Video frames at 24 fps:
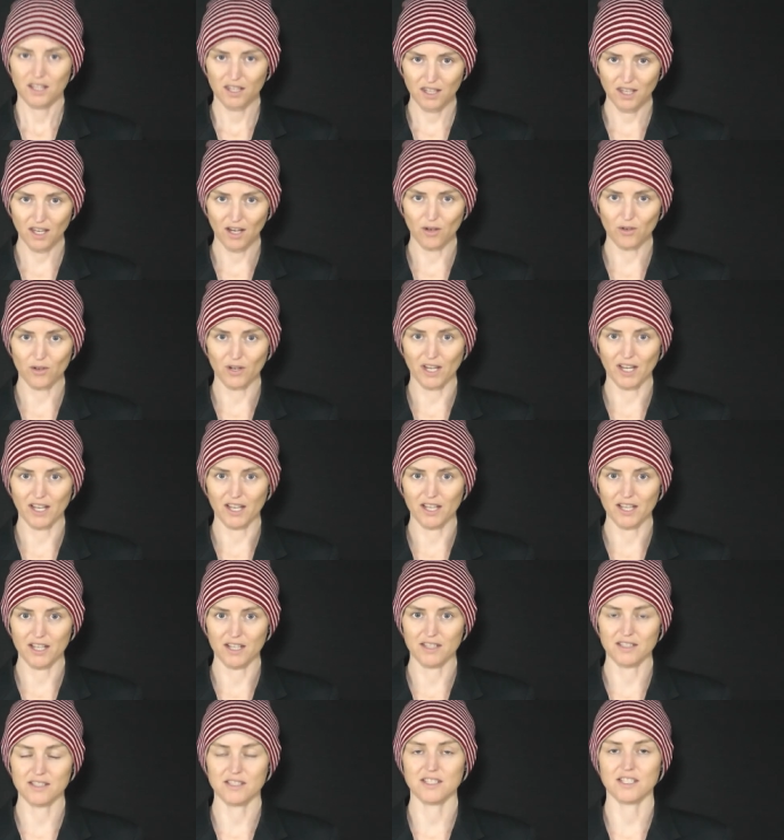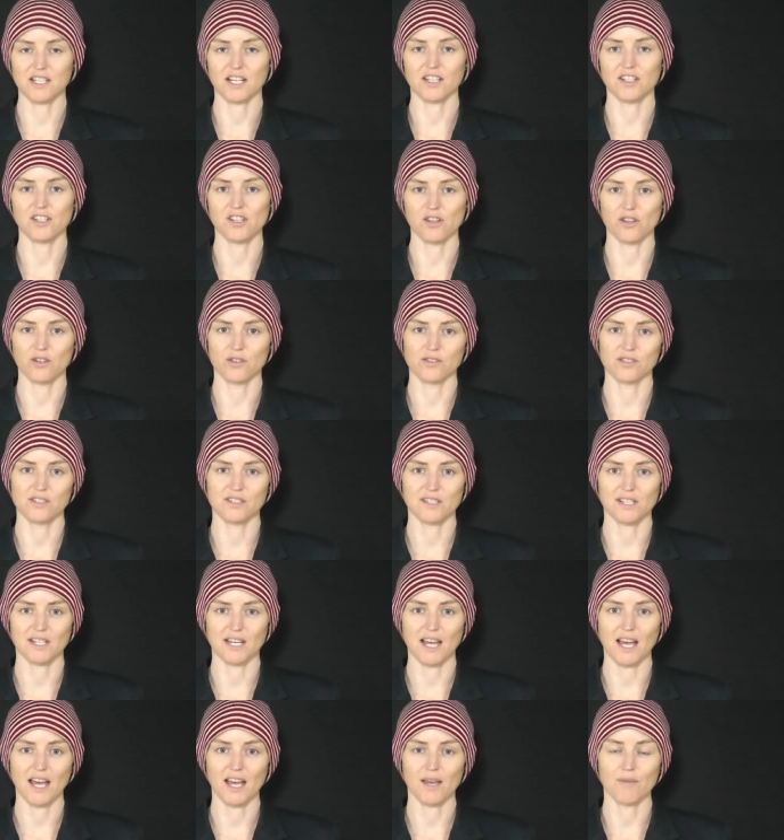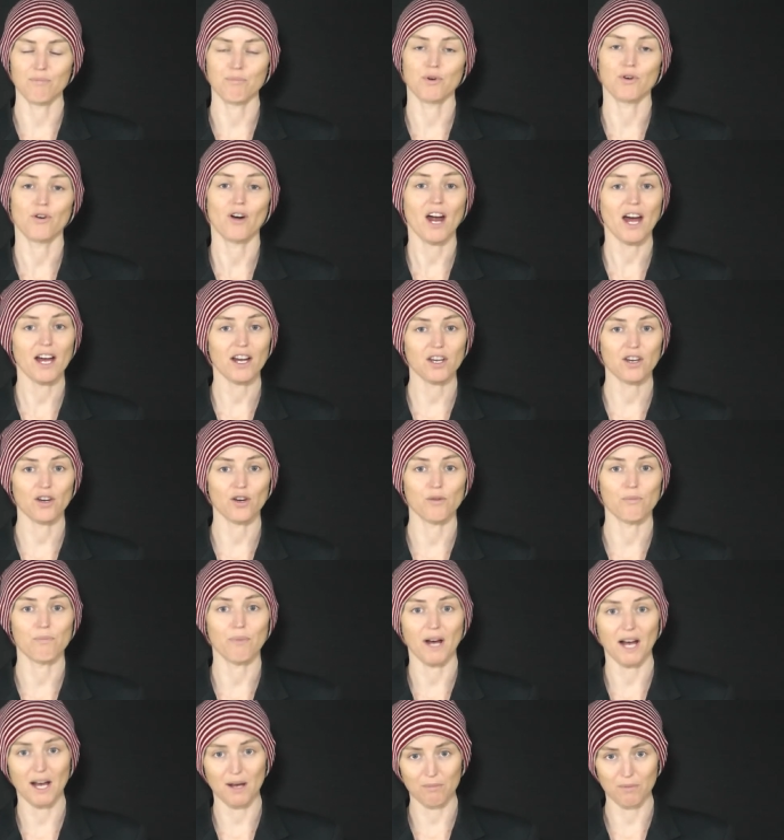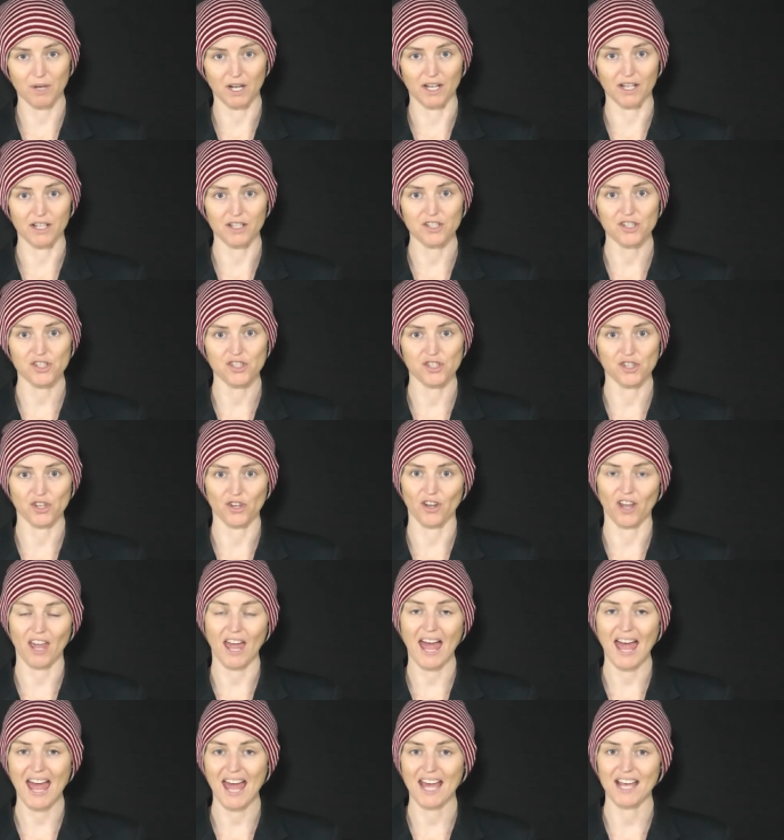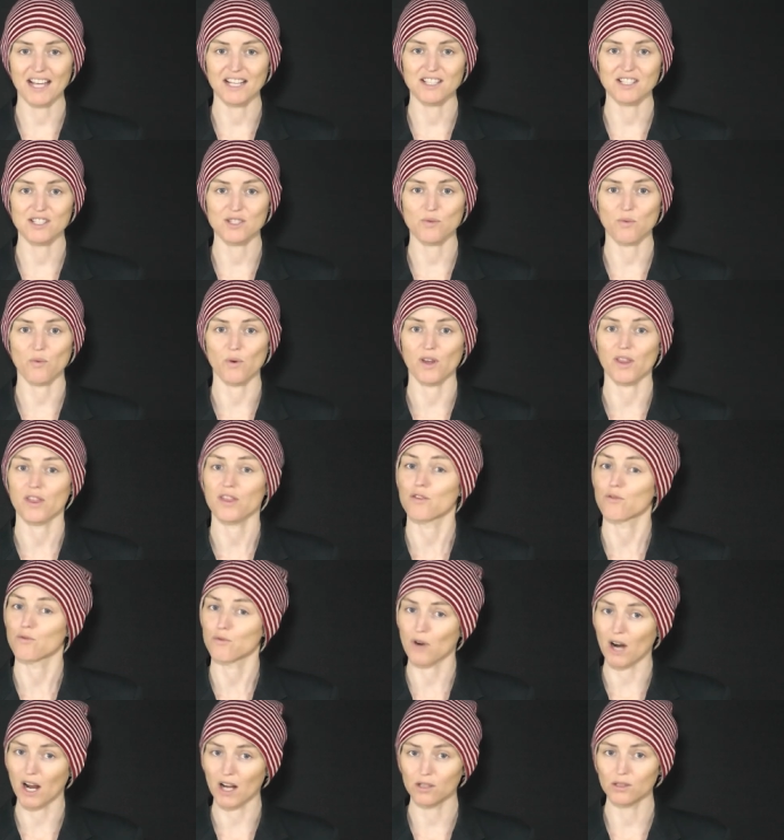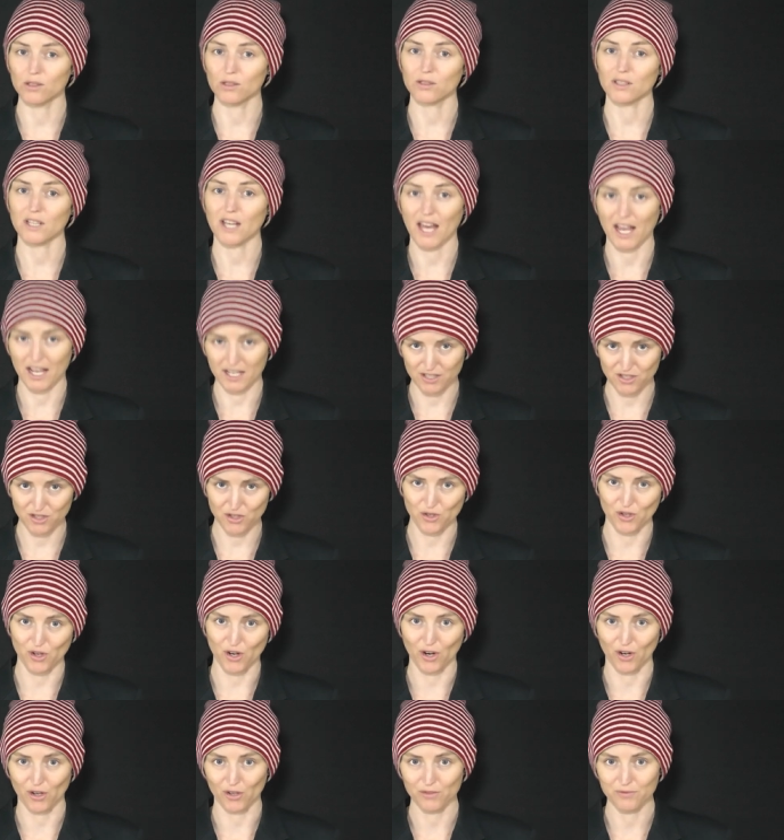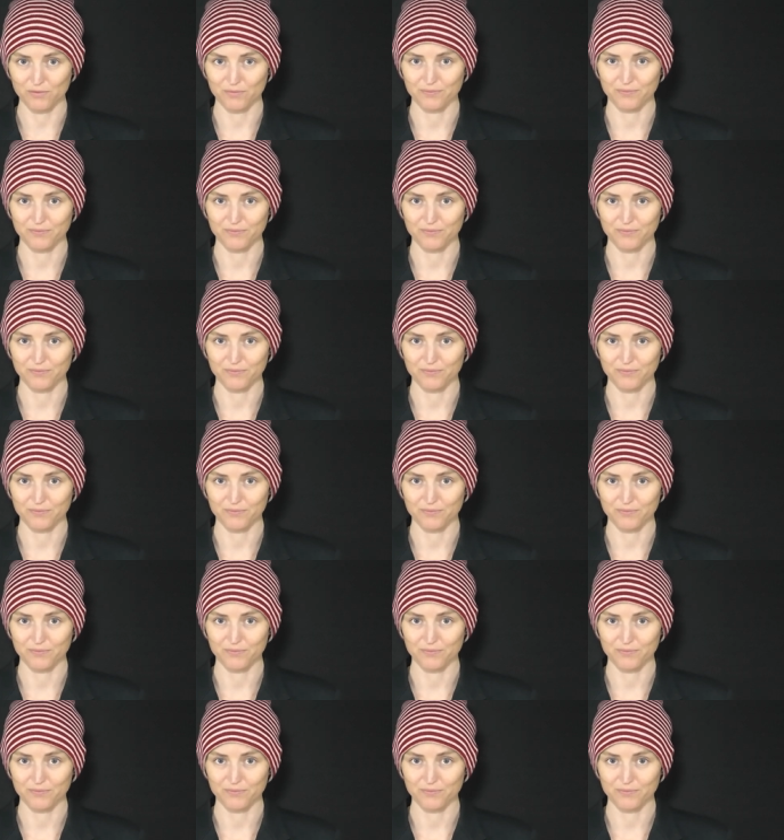Kia ora. In stick news today, Barack Obama shook hands with Raul Castro.